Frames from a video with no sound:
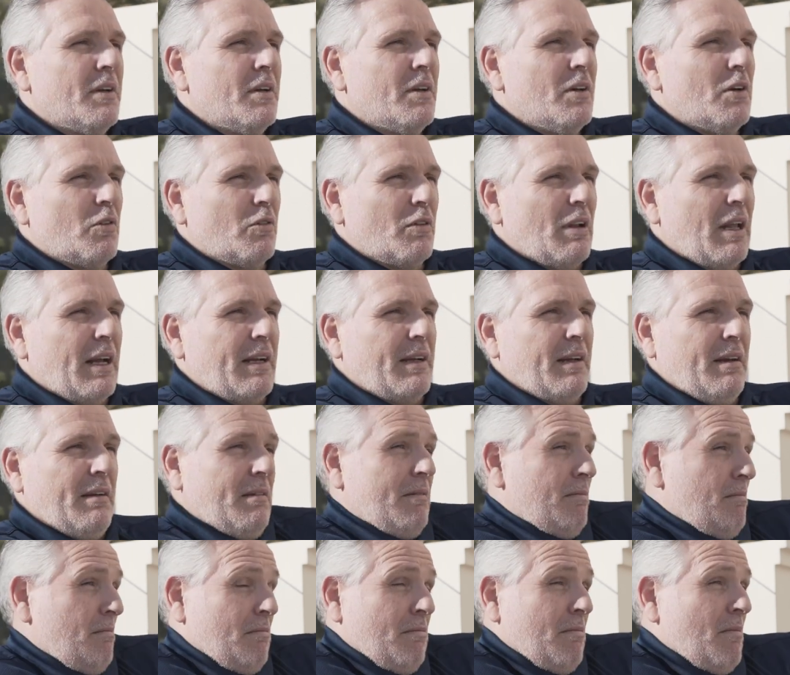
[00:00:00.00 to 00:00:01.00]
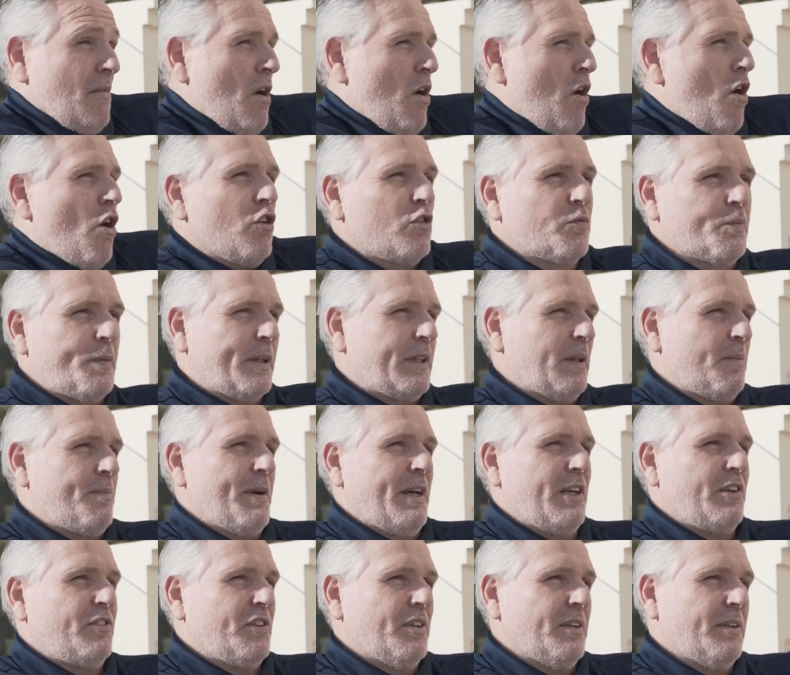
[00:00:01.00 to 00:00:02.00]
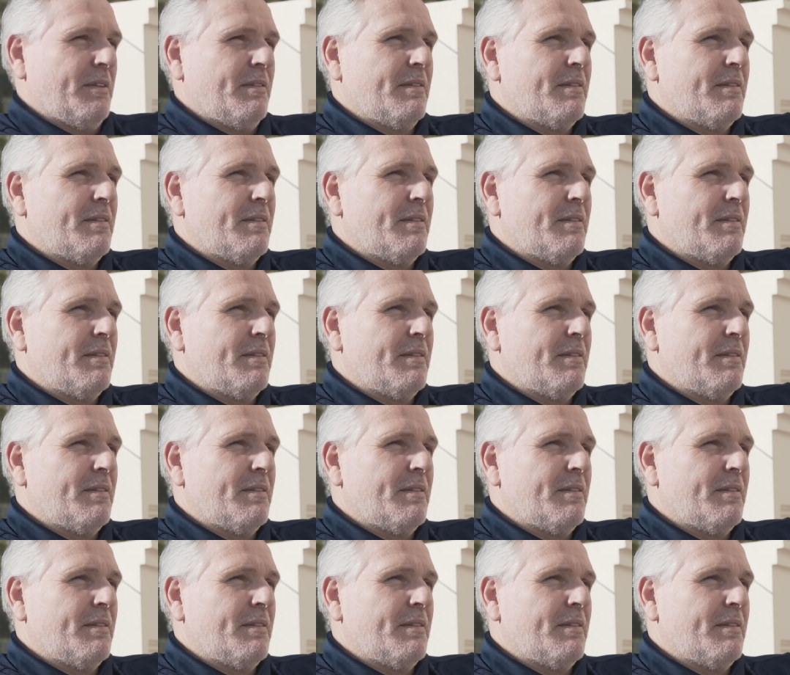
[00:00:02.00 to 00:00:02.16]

who's like a hospital patient.